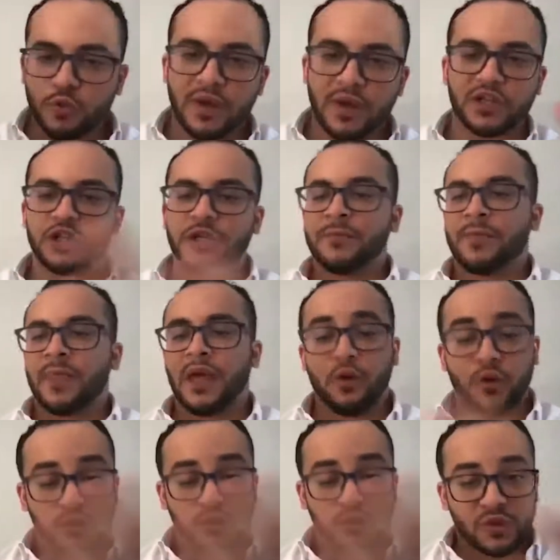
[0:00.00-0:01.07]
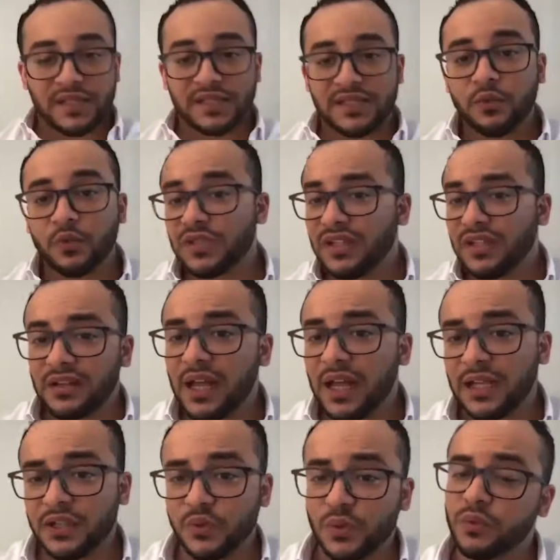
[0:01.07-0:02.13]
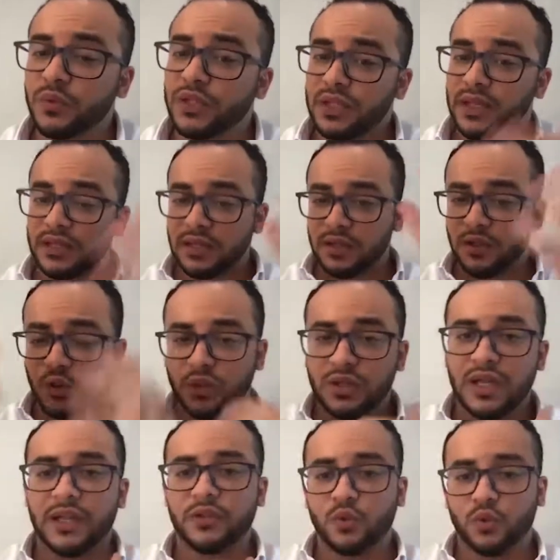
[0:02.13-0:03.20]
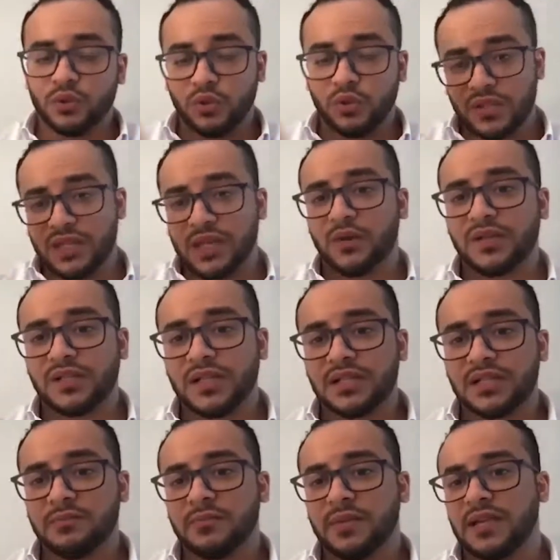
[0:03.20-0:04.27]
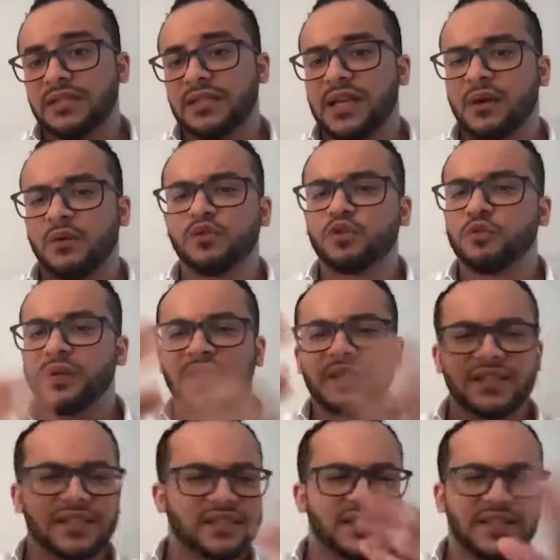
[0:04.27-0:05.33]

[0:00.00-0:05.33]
much. And also I see it was the clients. When we get a new client who is using our system, he say, I want to build this.